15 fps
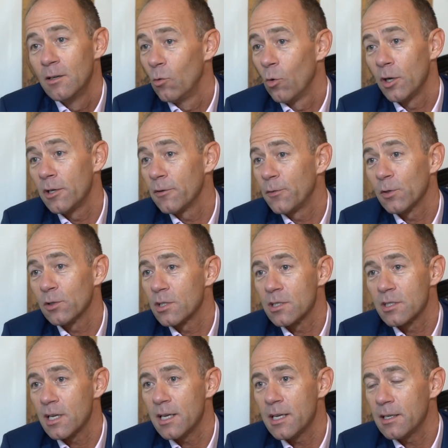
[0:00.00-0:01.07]
Wonderful to
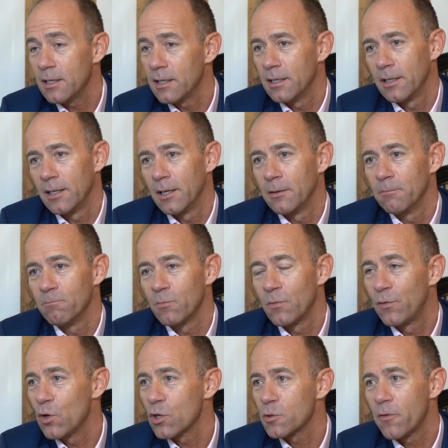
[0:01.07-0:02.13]
see
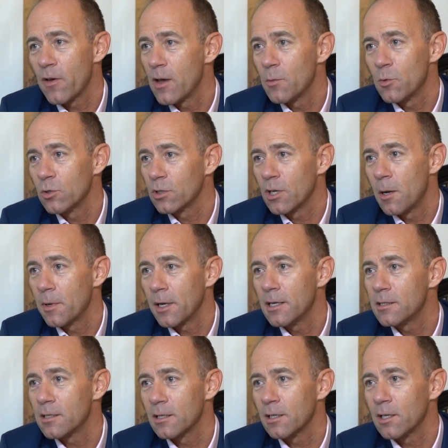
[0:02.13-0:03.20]
First Fairmont coming
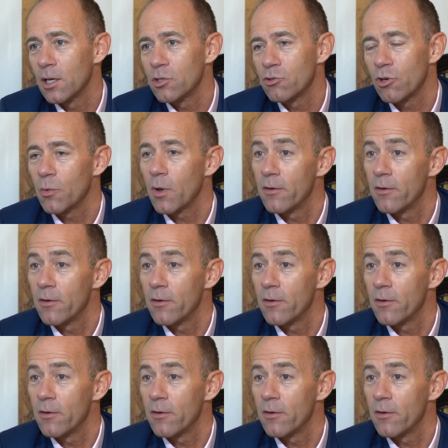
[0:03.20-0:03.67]
into the country.